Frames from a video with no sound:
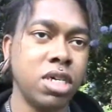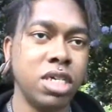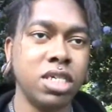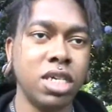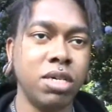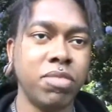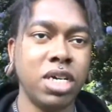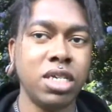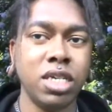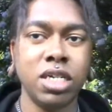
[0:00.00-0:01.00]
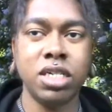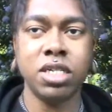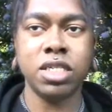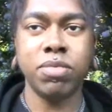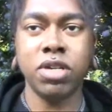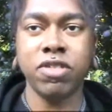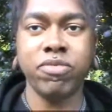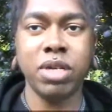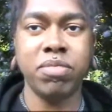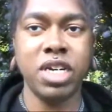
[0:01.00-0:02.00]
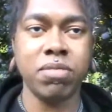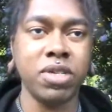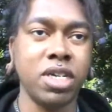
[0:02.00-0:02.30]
no, in the small of my back,